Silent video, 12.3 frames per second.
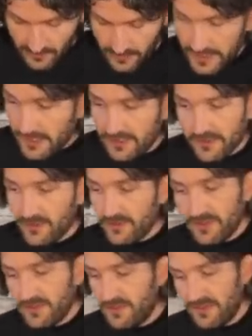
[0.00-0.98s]
we can
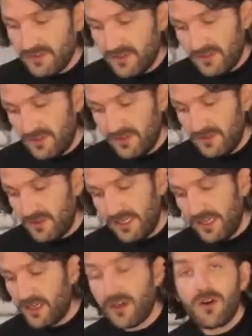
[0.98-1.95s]
use
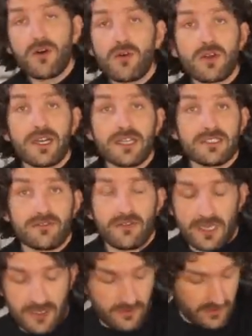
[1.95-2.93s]
all kinds of
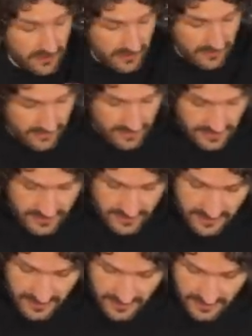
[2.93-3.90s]
flowers.
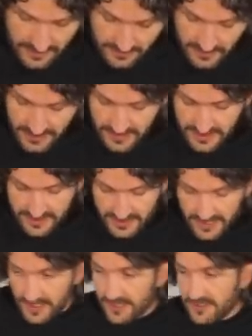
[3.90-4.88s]
But in this
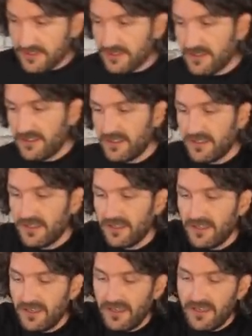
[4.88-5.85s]
case,
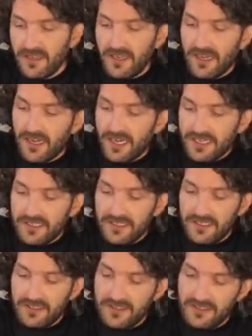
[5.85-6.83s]
I like
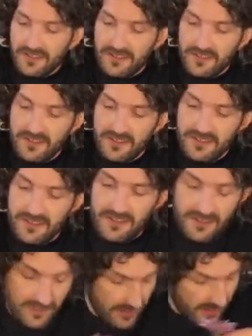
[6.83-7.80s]
the
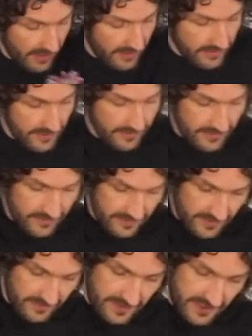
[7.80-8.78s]
color of
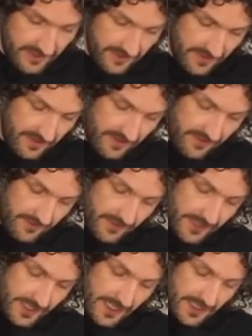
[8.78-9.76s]
this
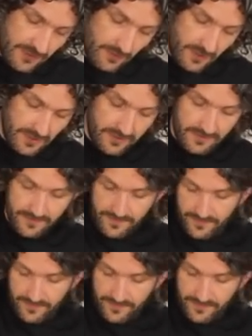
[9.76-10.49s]
very nice one.